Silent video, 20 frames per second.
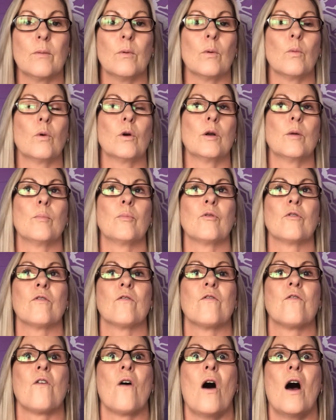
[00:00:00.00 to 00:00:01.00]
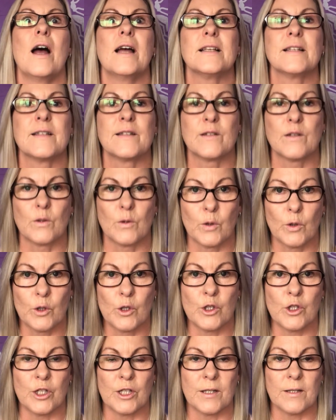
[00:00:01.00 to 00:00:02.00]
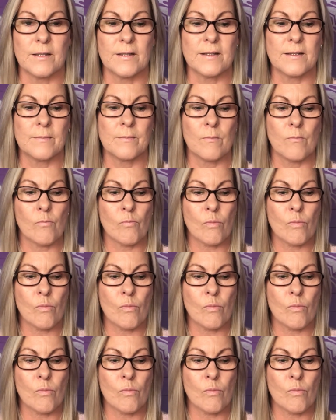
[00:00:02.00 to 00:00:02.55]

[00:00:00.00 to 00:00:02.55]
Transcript: We want to provide solutions.